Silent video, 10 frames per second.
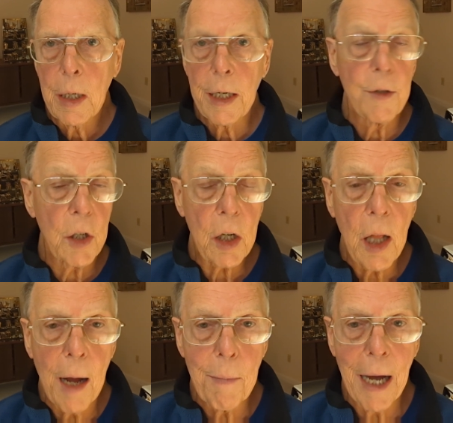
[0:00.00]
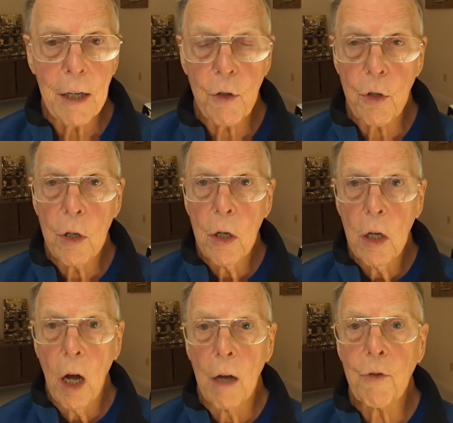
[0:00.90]
In the climax
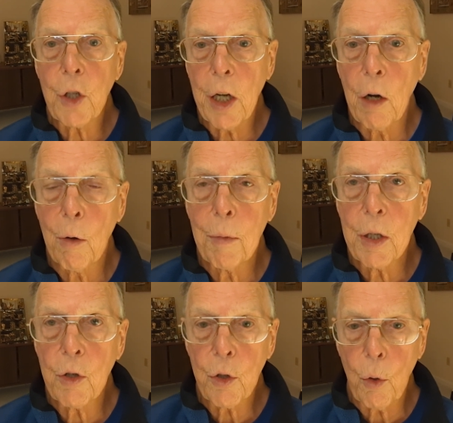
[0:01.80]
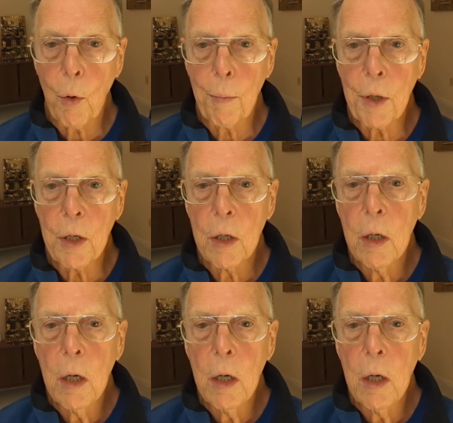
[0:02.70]
of Scarab and the Scorpion,